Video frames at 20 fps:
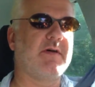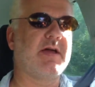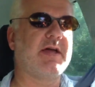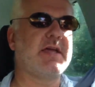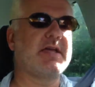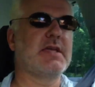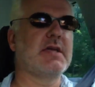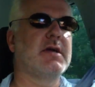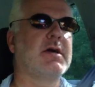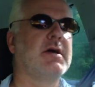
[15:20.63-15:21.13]

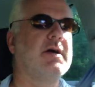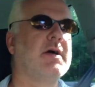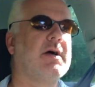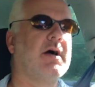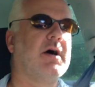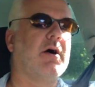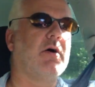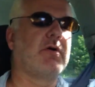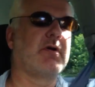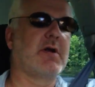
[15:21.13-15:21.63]
they
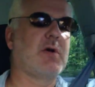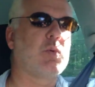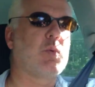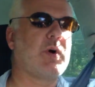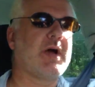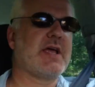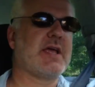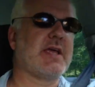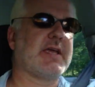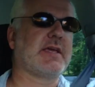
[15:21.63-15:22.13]
are
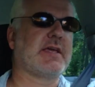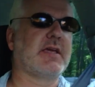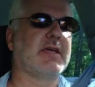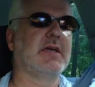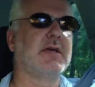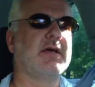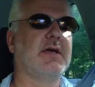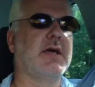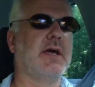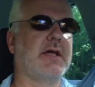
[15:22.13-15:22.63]
awake
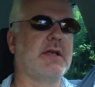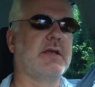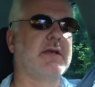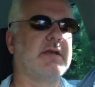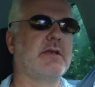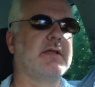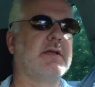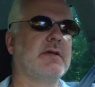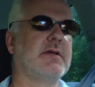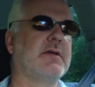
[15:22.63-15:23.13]

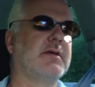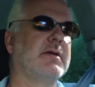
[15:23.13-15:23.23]
and